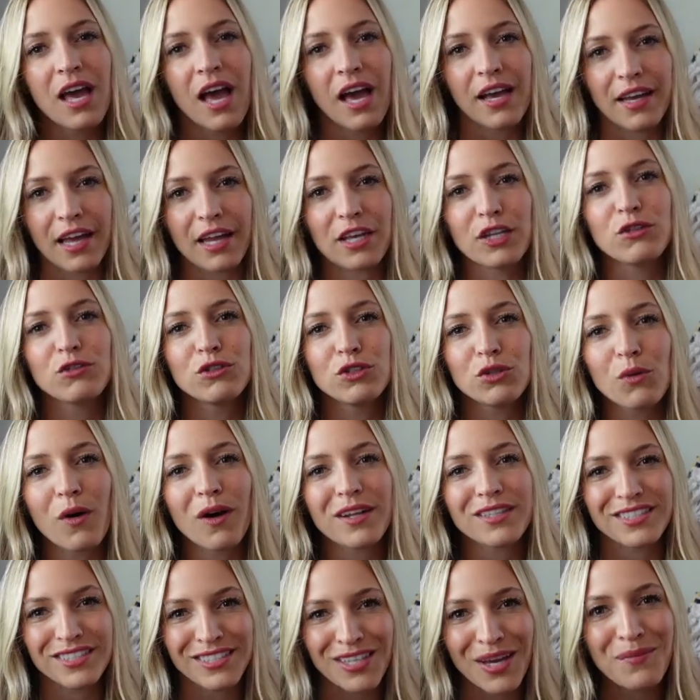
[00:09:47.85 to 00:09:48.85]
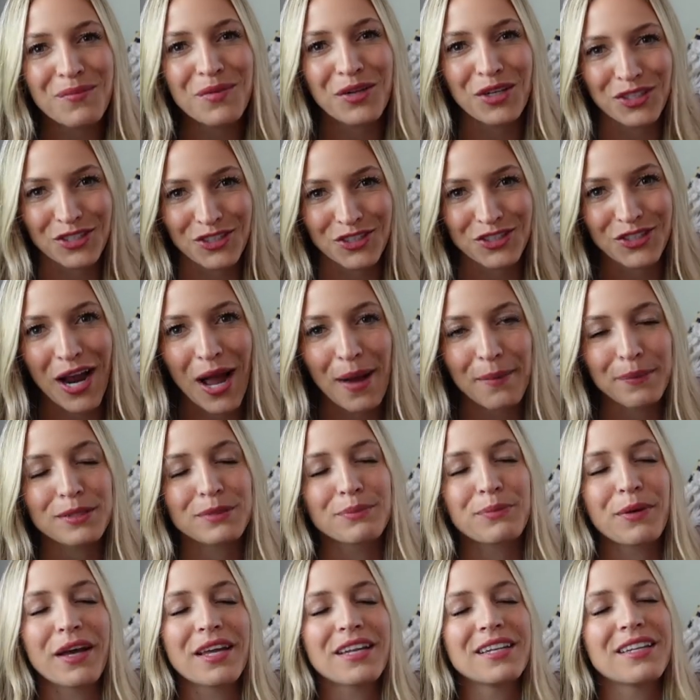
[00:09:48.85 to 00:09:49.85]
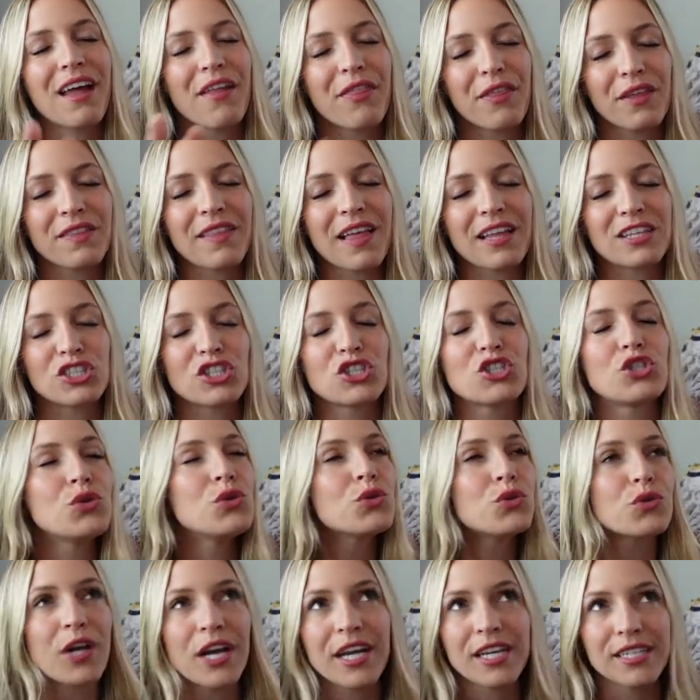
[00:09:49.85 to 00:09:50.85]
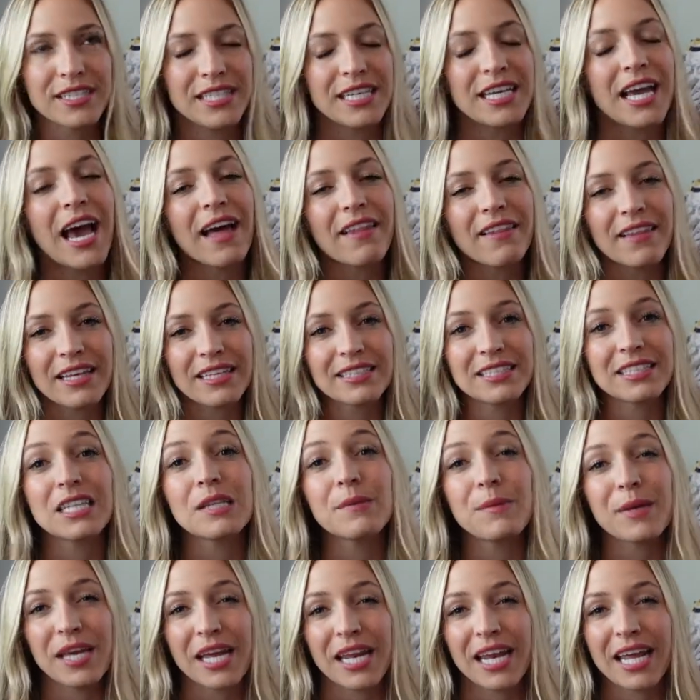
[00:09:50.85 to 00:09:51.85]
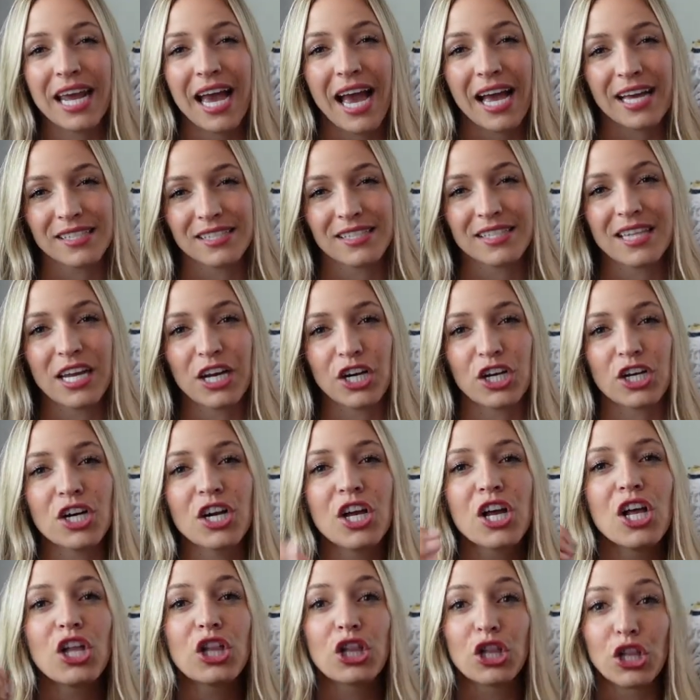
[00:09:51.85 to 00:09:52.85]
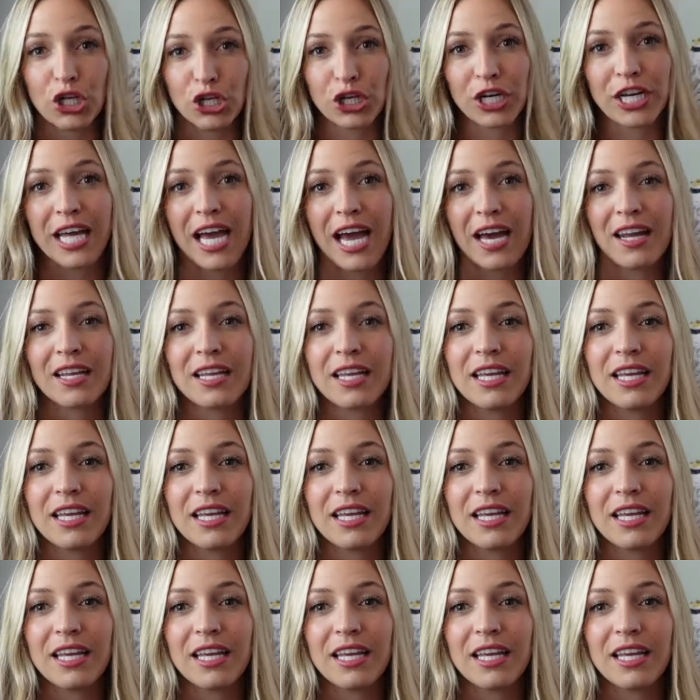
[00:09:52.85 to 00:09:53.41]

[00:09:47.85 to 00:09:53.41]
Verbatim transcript: again, you do want some good straps, but nothing that's too crazy, at least in the beginning as they're learning how to